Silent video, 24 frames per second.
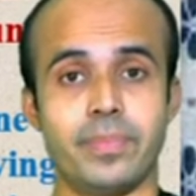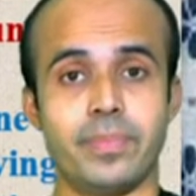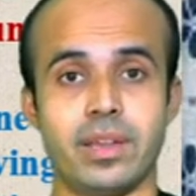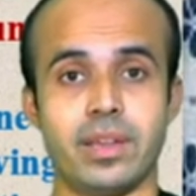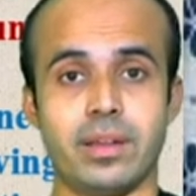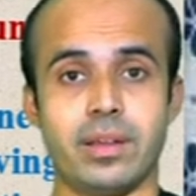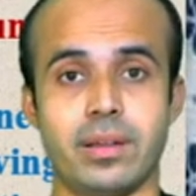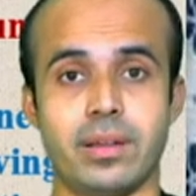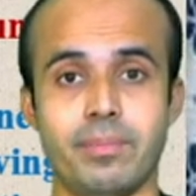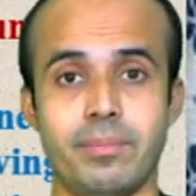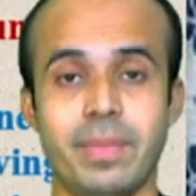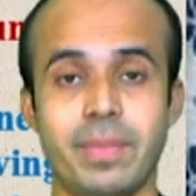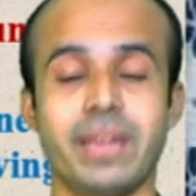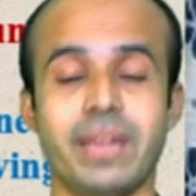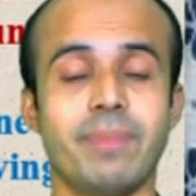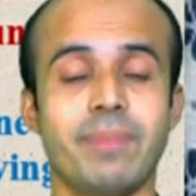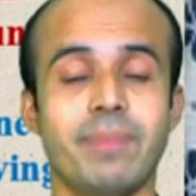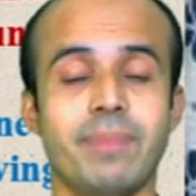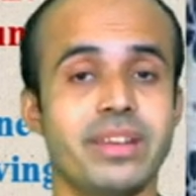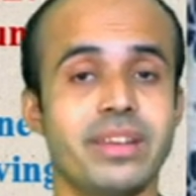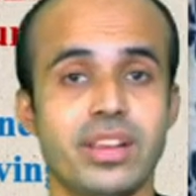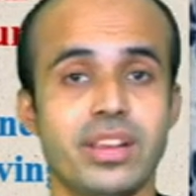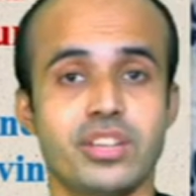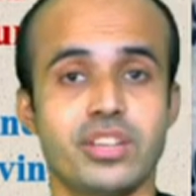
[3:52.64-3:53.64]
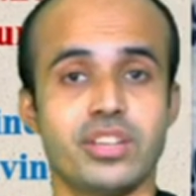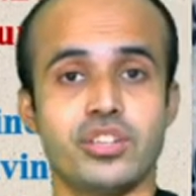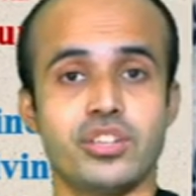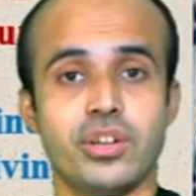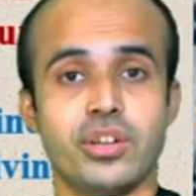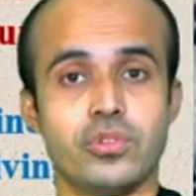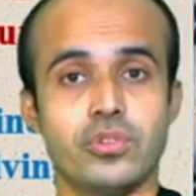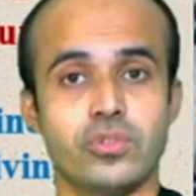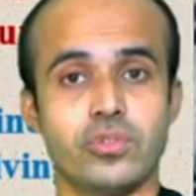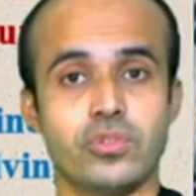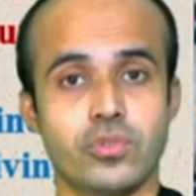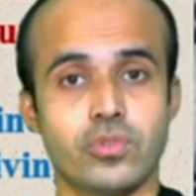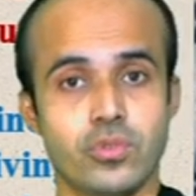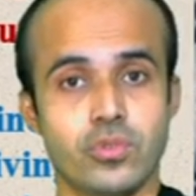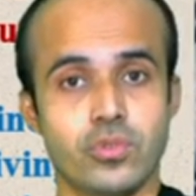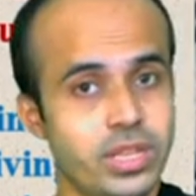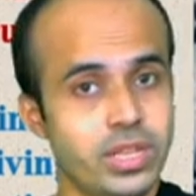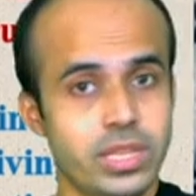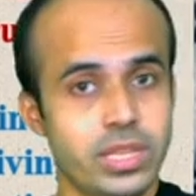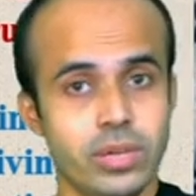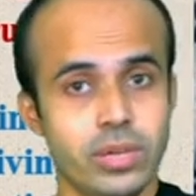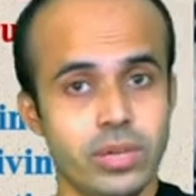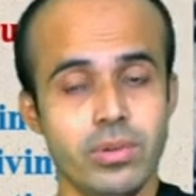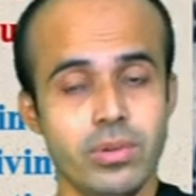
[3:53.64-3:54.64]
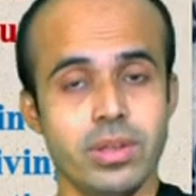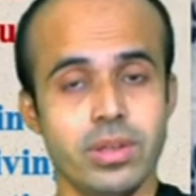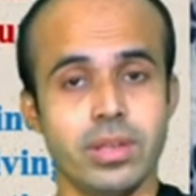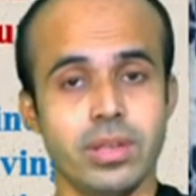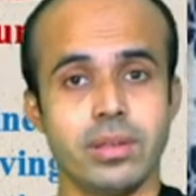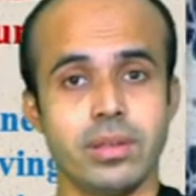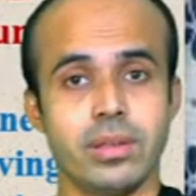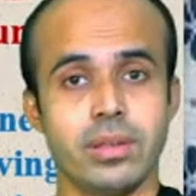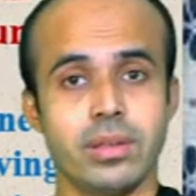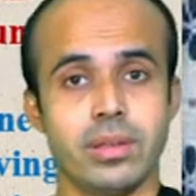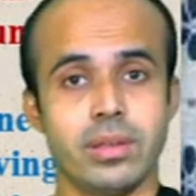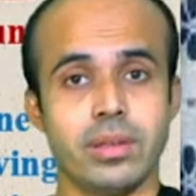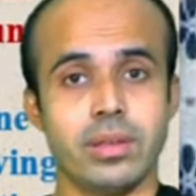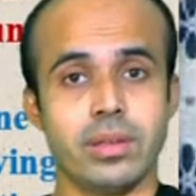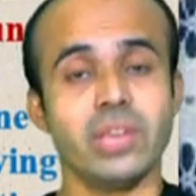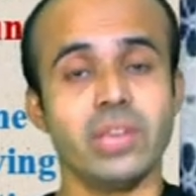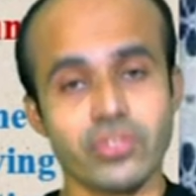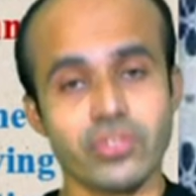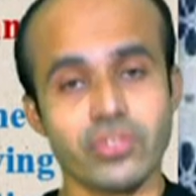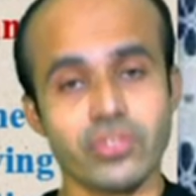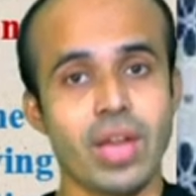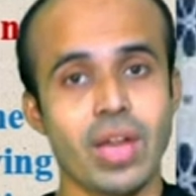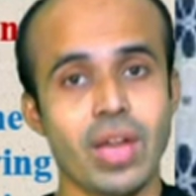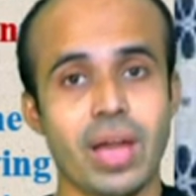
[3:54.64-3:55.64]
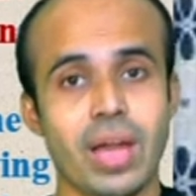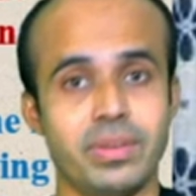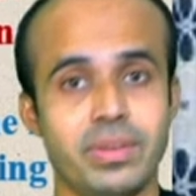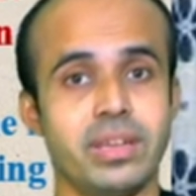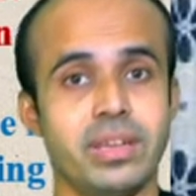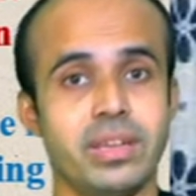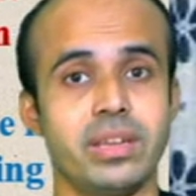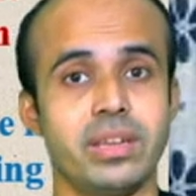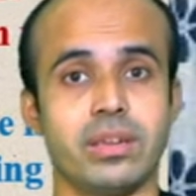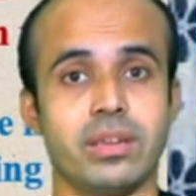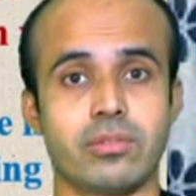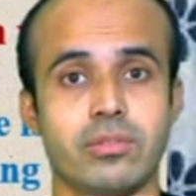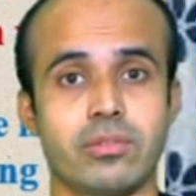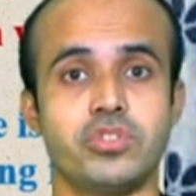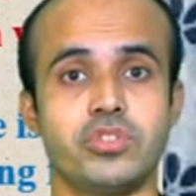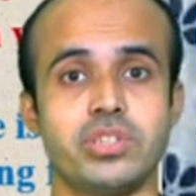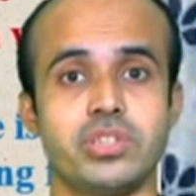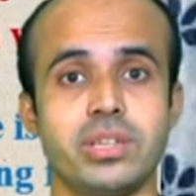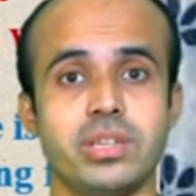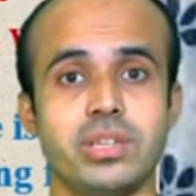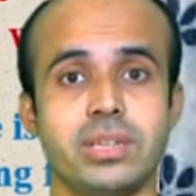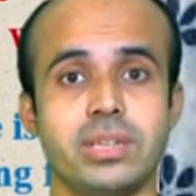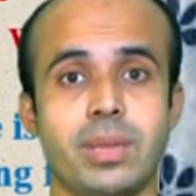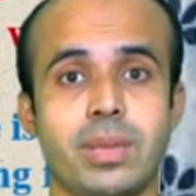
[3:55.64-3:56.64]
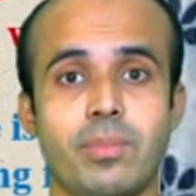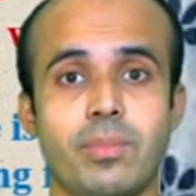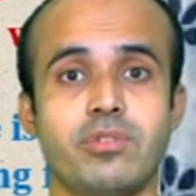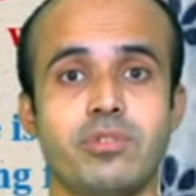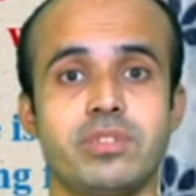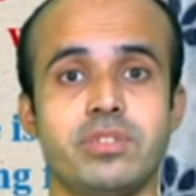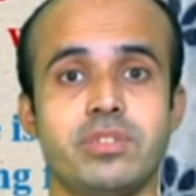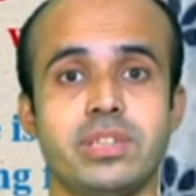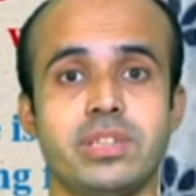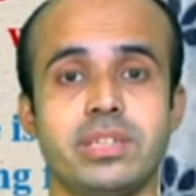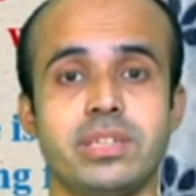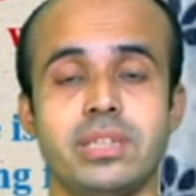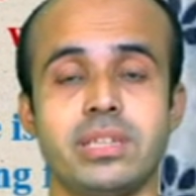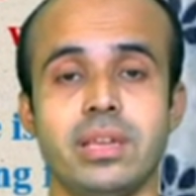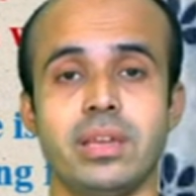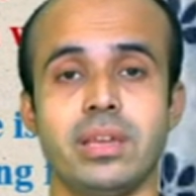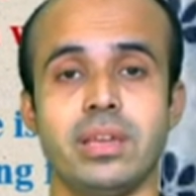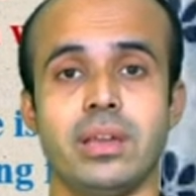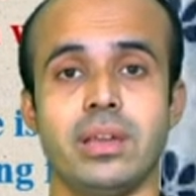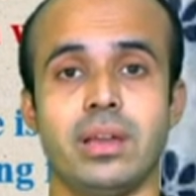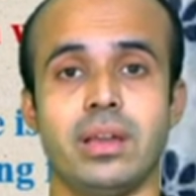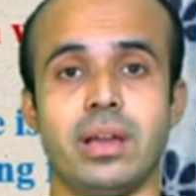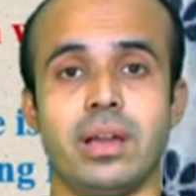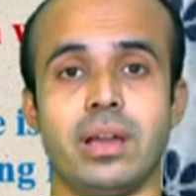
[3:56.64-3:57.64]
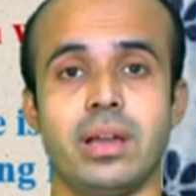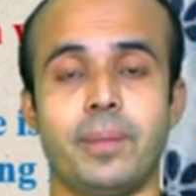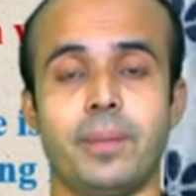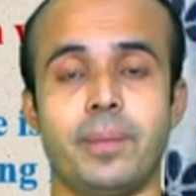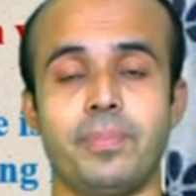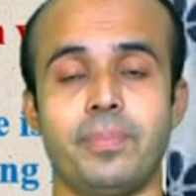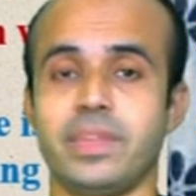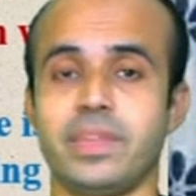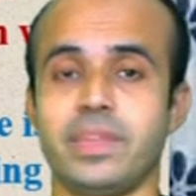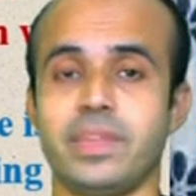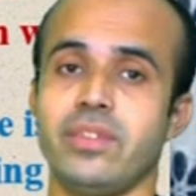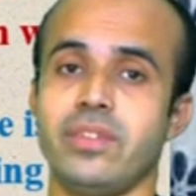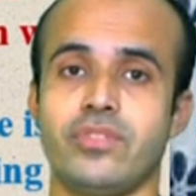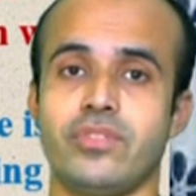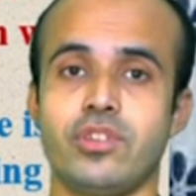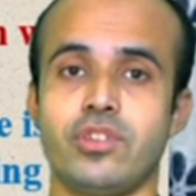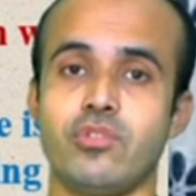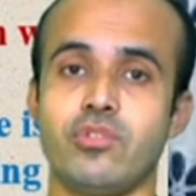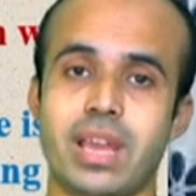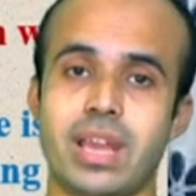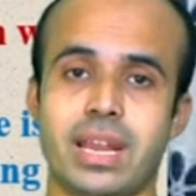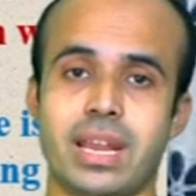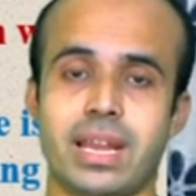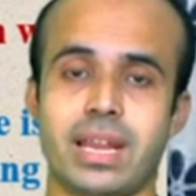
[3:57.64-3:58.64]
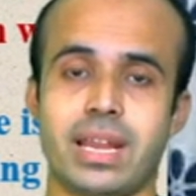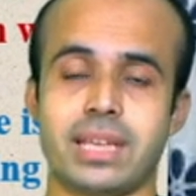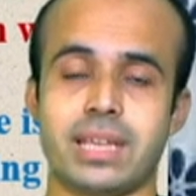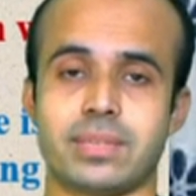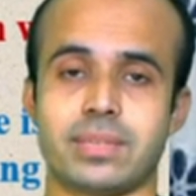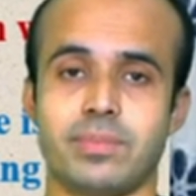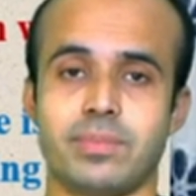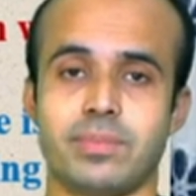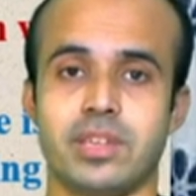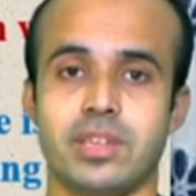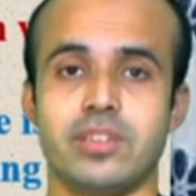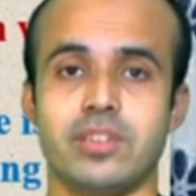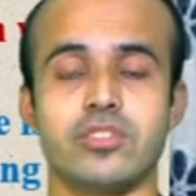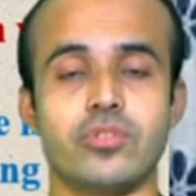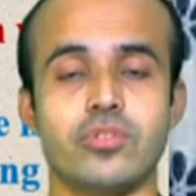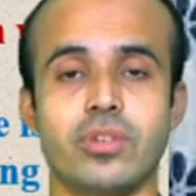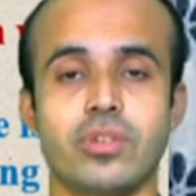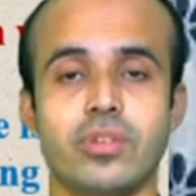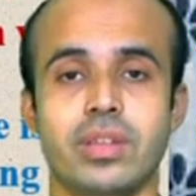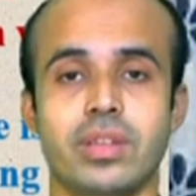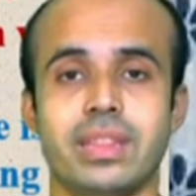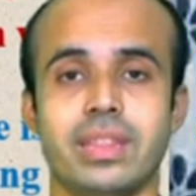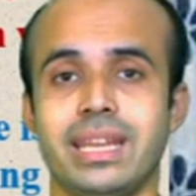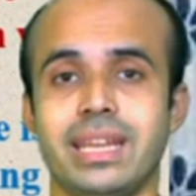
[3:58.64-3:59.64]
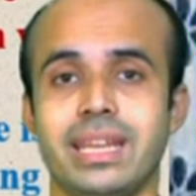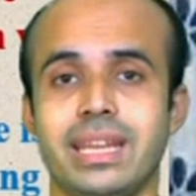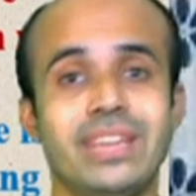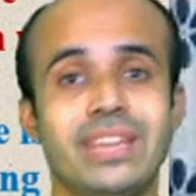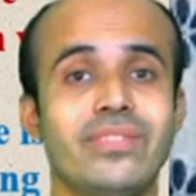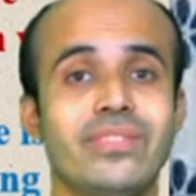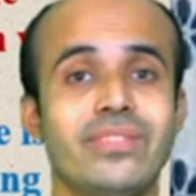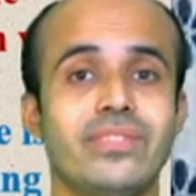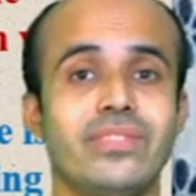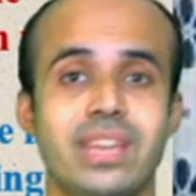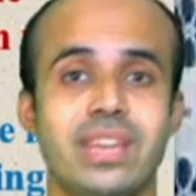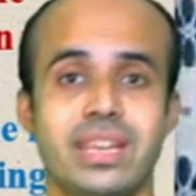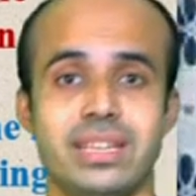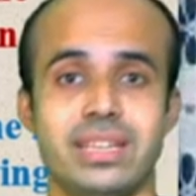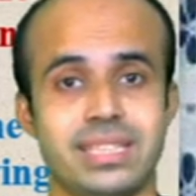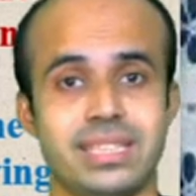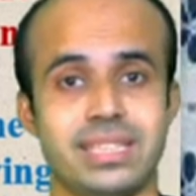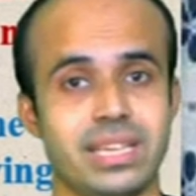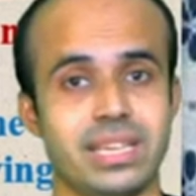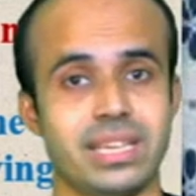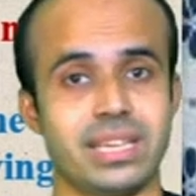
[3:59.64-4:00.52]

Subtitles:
make my direction with you. If you have any question about it, if you can ask me. So then if there is any